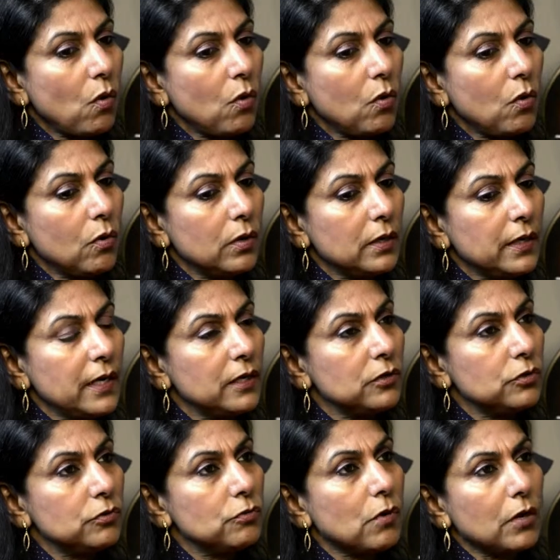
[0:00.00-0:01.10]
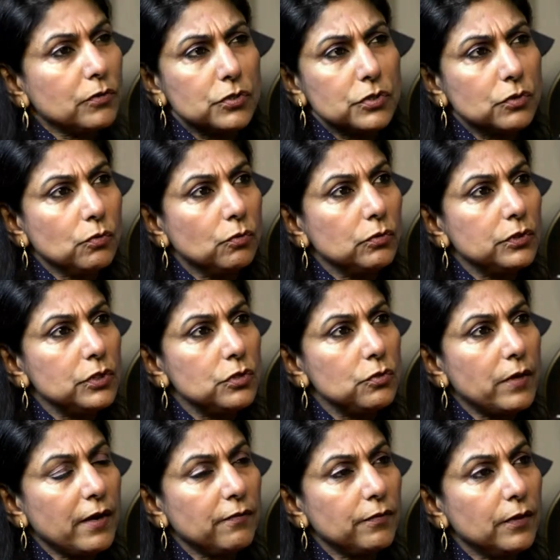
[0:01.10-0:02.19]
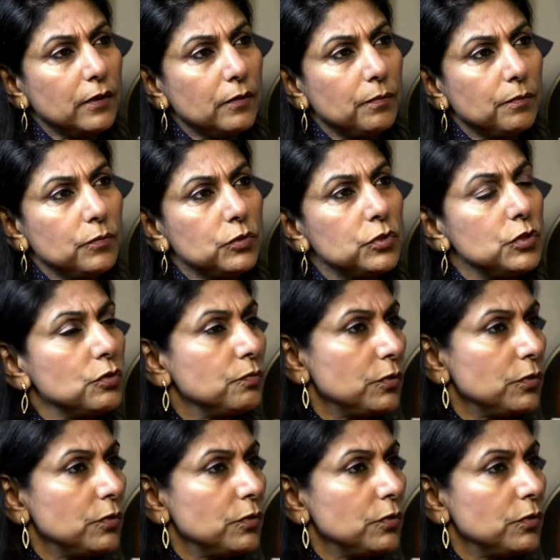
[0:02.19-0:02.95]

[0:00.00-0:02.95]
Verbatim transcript: All in throughout the school, did you ever do